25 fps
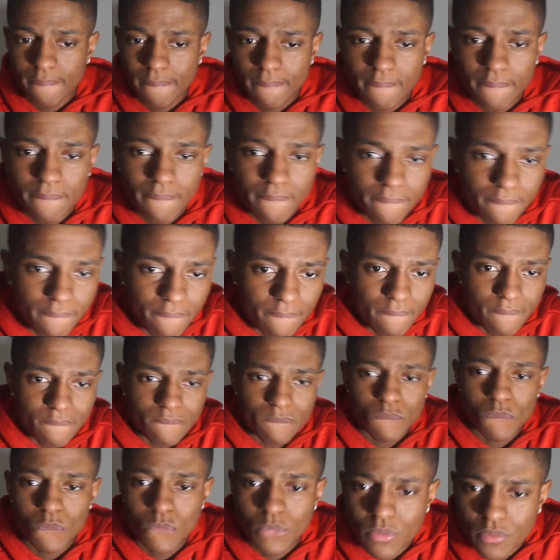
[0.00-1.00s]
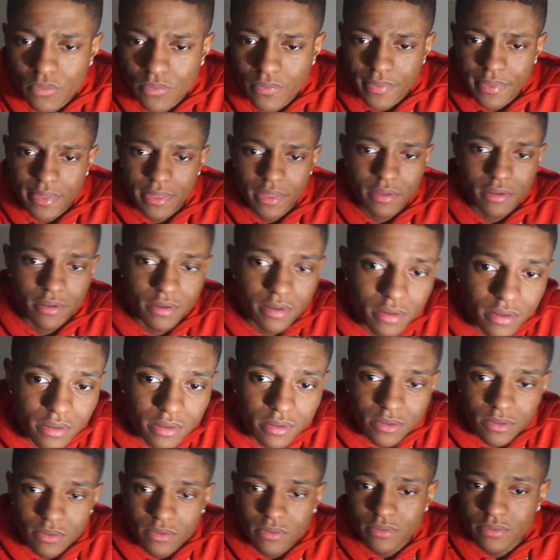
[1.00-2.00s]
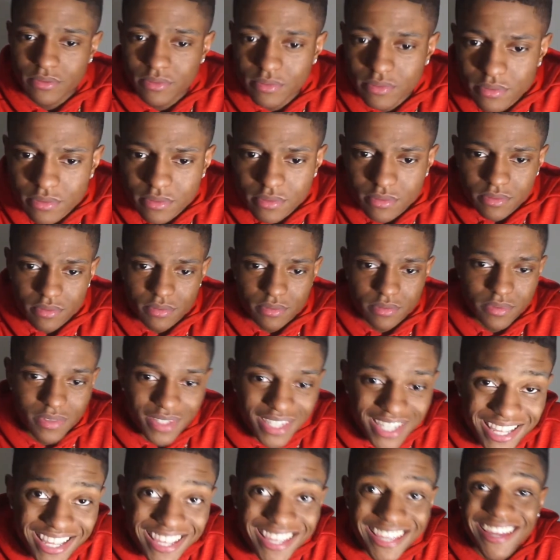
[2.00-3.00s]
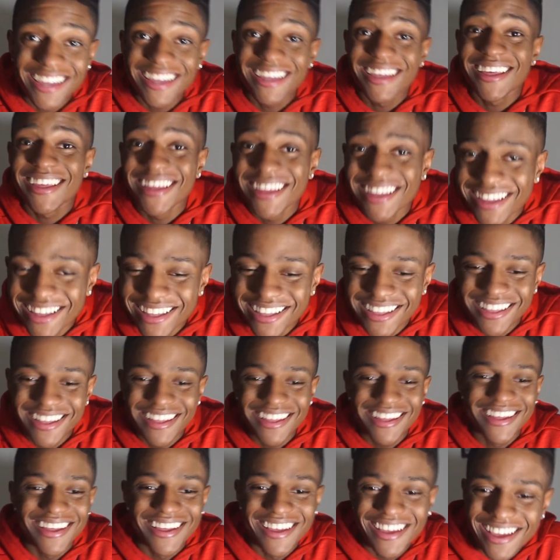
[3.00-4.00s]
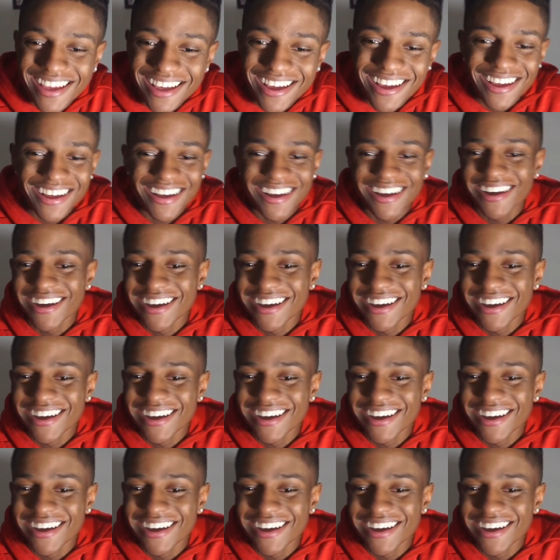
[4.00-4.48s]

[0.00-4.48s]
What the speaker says: been here long enough now. Stop being greedy. Just keep it real, partner. Get out of the